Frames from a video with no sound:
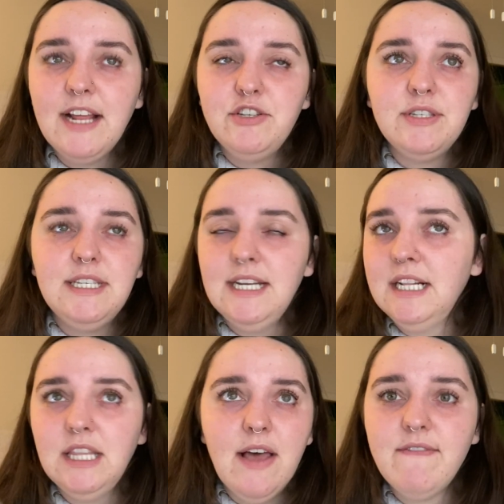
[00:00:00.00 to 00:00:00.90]
just didn't
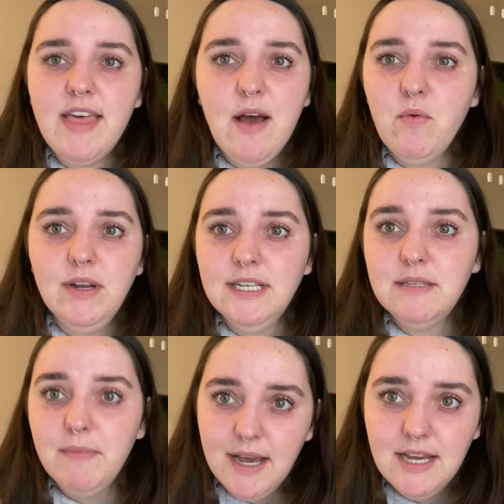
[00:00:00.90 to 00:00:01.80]
love that one as
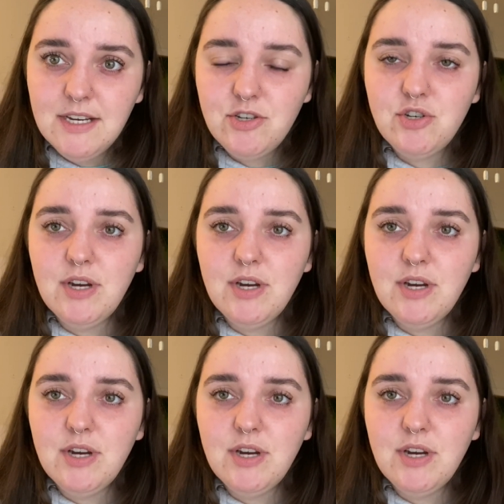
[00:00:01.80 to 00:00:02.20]
much.